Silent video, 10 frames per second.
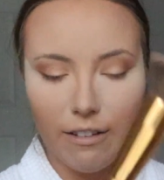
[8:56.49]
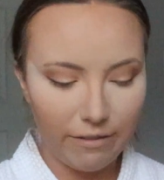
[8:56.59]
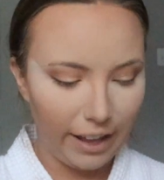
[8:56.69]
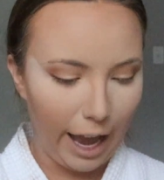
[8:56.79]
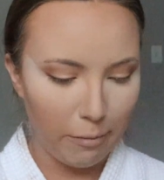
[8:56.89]

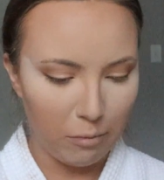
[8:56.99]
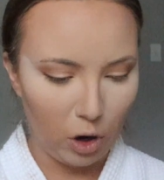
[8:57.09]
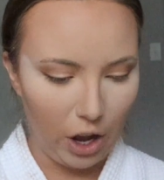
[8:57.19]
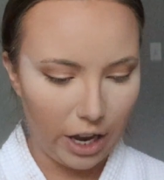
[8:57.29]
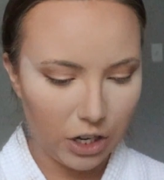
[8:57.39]
flat
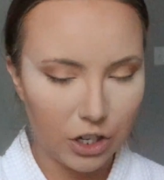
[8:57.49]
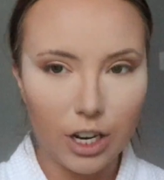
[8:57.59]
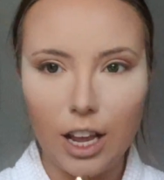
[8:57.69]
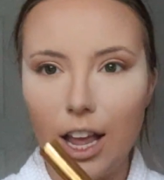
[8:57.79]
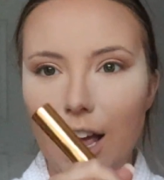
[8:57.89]
brush,
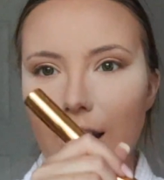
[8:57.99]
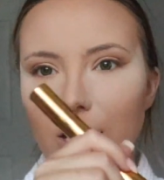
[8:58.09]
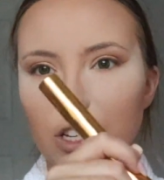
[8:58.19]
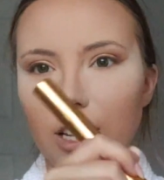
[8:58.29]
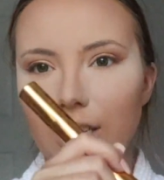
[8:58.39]
and I
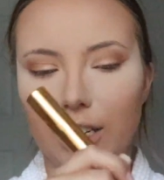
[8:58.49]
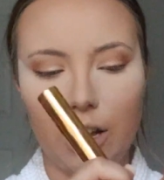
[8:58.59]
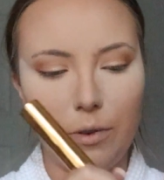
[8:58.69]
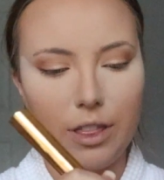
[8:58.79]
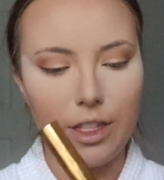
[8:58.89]
just like to
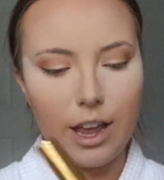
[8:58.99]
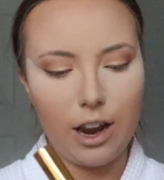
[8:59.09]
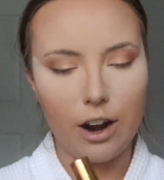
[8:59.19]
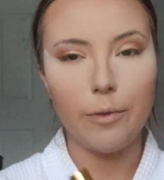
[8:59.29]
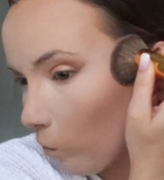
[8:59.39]
go in
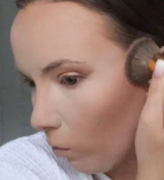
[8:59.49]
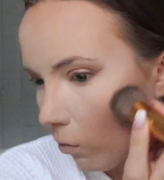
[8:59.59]
there.